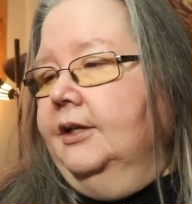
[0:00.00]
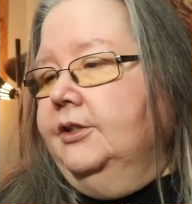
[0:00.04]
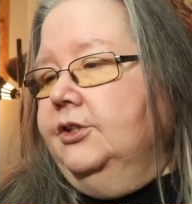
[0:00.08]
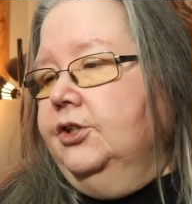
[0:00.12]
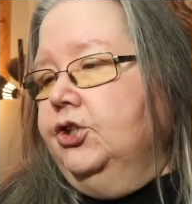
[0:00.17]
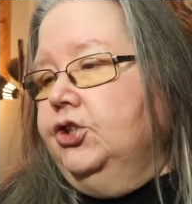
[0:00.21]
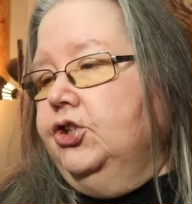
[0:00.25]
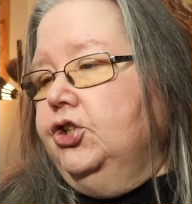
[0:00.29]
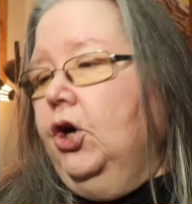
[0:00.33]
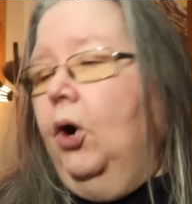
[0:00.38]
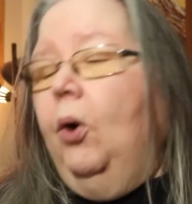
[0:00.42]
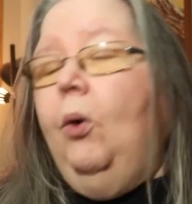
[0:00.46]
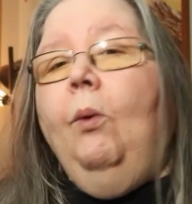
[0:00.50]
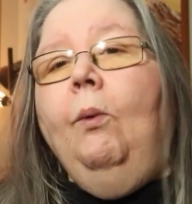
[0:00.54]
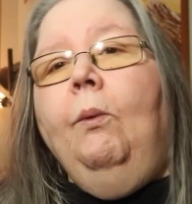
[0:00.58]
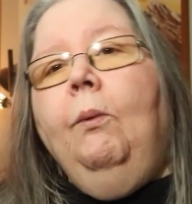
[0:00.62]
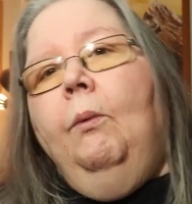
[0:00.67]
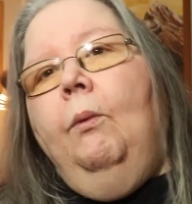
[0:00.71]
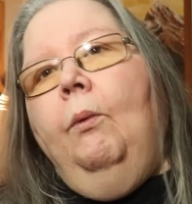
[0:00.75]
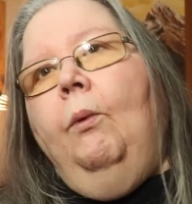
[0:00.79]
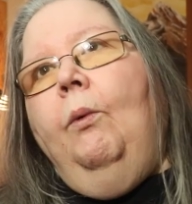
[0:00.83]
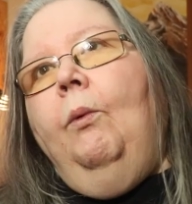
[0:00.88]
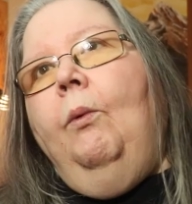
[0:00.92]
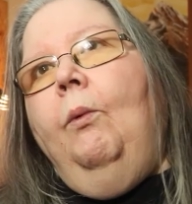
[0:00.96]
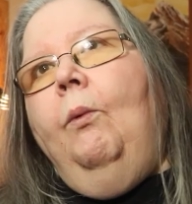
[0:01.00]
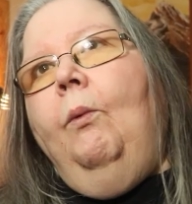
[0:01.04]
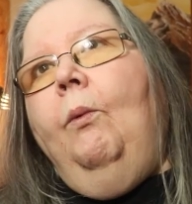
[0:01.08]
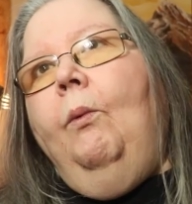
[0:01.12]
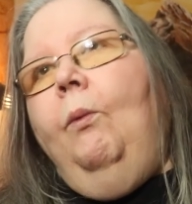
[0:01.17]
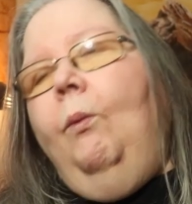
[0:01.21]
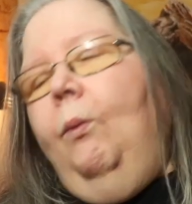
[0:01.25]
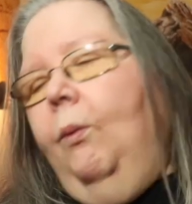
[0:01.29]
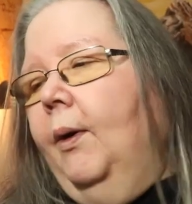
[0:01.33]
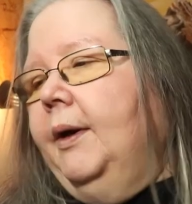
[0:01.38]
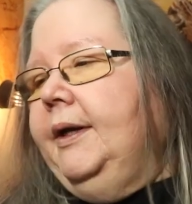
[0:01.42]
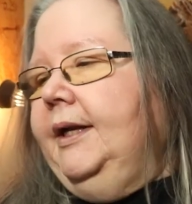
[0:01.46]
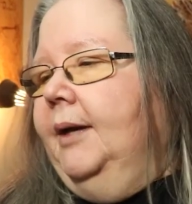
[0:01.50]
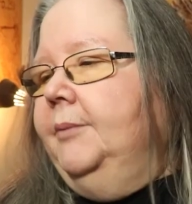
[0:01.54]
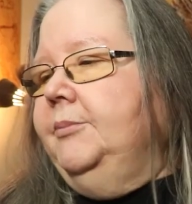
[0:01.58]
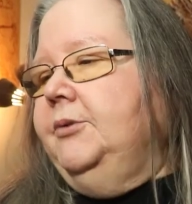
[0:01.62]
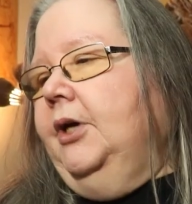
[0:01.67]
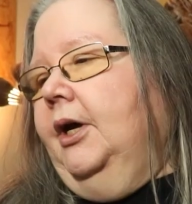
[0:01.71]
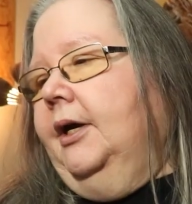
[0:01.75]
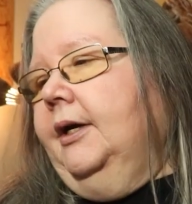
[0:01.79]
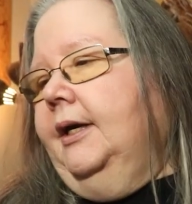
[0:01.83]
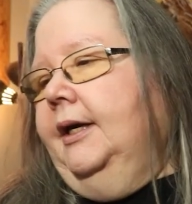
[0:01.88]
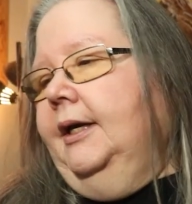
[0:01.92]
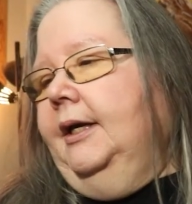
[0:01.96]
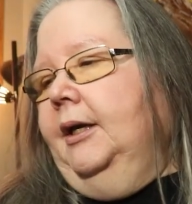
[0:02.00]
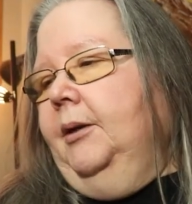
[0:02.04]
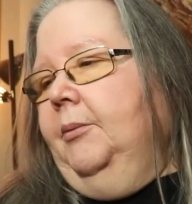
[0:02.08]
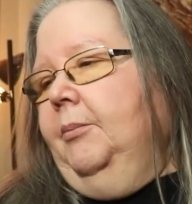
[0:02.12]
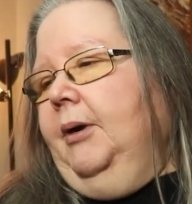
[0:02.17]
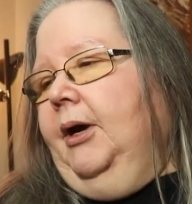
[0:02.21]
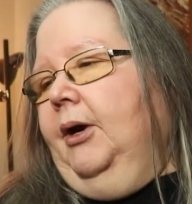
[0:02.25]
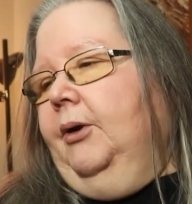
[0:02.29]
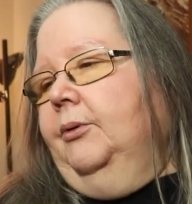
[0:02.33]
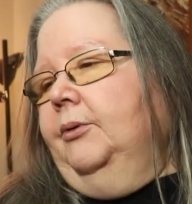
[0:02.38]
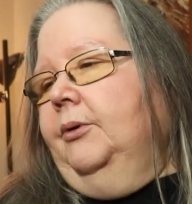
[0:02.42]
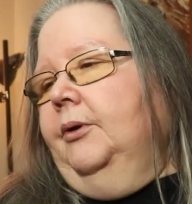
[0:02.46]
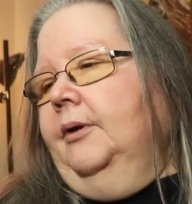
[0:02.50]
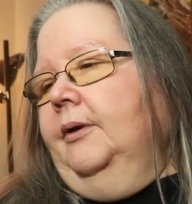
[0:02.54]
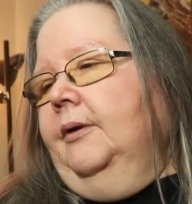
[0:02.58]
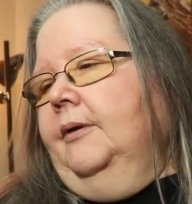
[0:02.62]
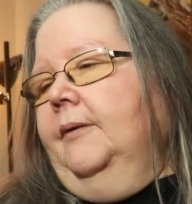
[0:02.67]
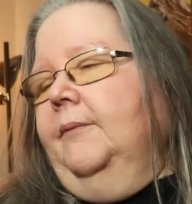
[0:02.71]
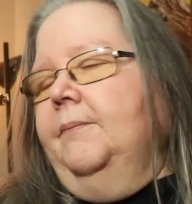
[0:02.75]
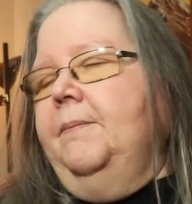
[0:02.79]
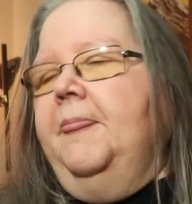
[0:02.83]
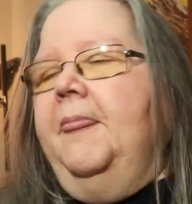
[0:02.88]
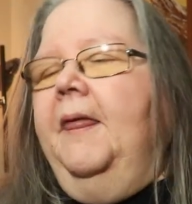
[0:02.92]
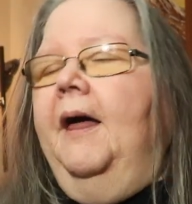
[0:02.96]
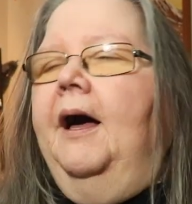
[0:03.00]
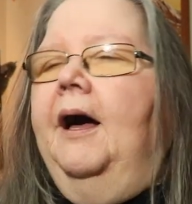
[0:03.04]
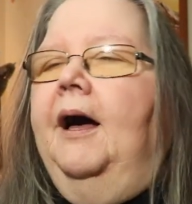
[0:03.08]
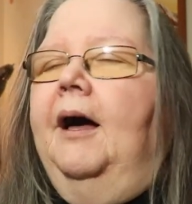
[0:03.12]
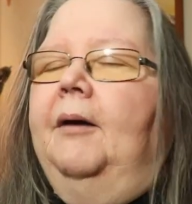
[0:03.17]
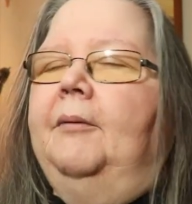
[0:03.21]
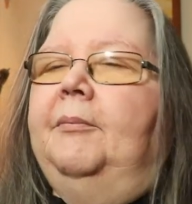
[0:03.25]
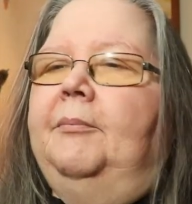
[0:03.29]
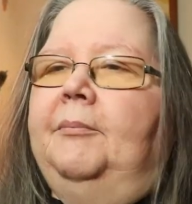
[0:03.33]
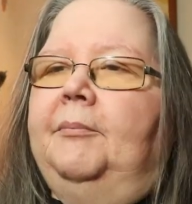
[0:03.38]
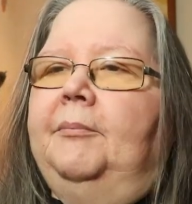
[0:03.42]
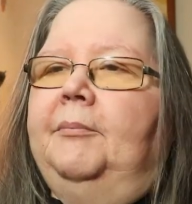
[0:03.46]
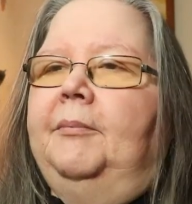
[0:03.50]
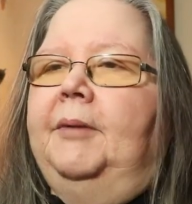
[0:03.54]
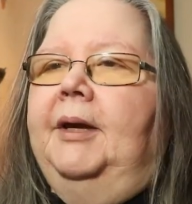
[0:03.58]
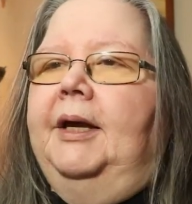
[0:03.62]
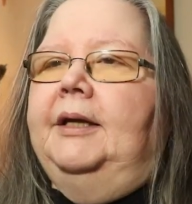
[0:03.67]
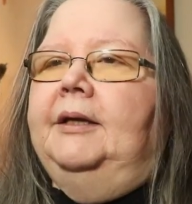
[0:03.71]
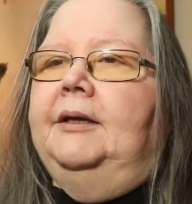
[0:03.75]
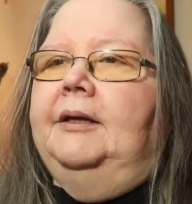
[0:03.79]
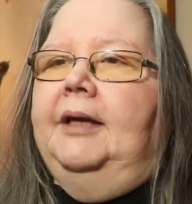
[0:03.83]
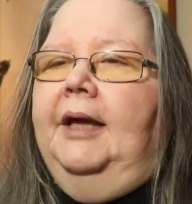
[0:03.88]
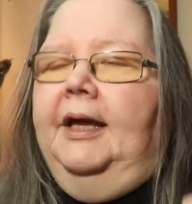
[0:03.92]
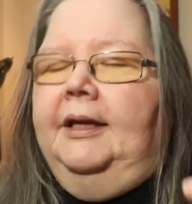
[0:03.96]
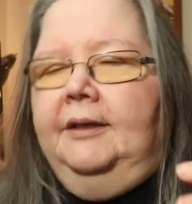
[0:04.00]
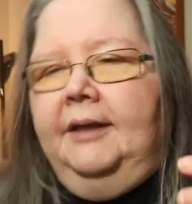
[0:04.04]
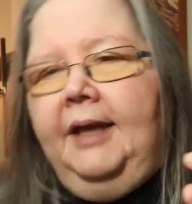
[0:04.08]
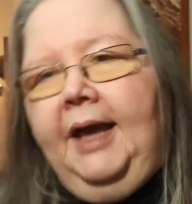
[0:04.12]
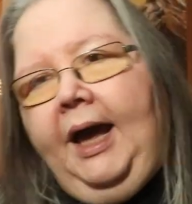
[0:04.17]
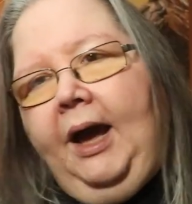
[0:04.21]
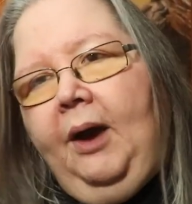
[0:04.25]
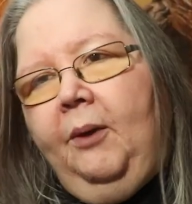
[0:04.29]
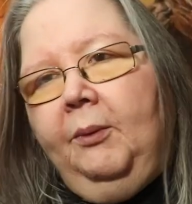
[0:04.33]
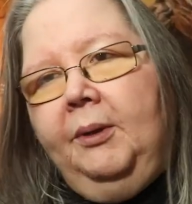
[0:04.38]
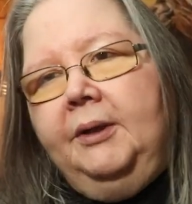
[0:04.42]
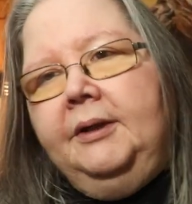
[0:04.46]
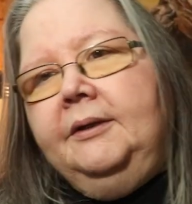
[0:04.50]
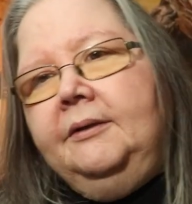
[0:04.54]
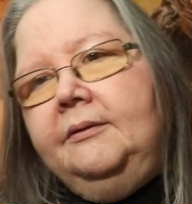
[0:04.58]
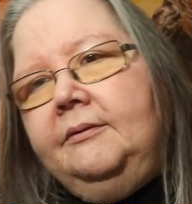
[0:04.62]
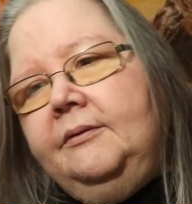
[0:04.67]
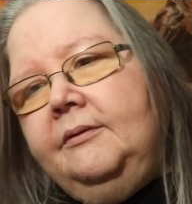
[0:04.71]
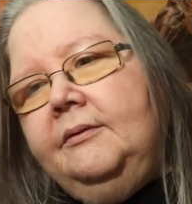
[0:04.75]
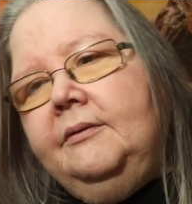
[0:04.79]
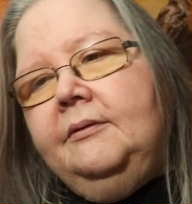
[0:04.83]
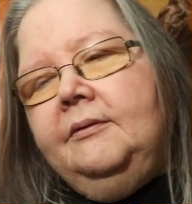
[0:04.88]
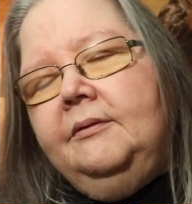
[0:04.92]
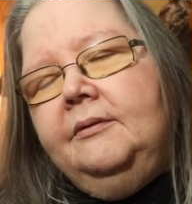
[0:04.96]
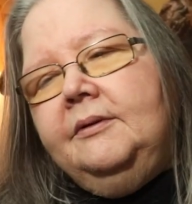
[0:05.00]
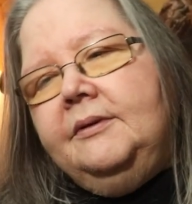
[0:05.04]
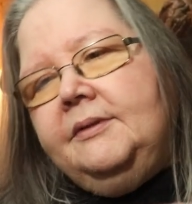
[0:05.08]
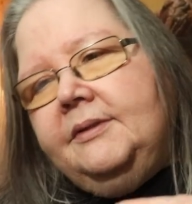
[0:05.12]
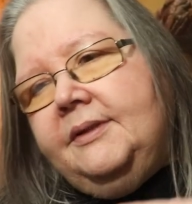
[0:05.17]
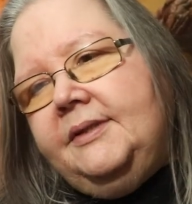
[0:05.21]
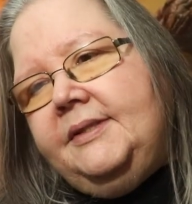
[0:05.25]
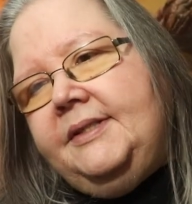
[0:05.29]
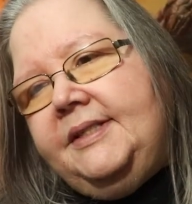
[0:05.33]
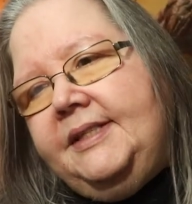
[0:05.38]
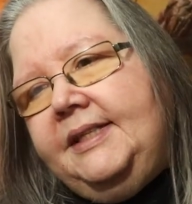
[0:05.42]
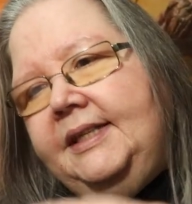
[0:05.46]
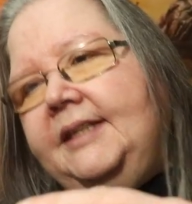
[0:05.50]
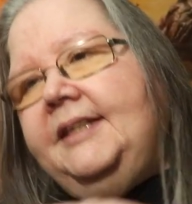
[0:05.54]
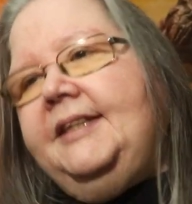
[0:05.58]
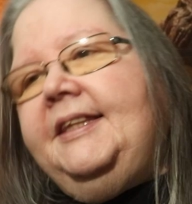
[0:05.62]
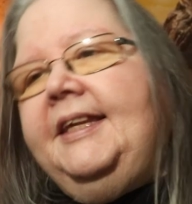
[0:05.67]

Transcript: to show what I'm talking about and how I see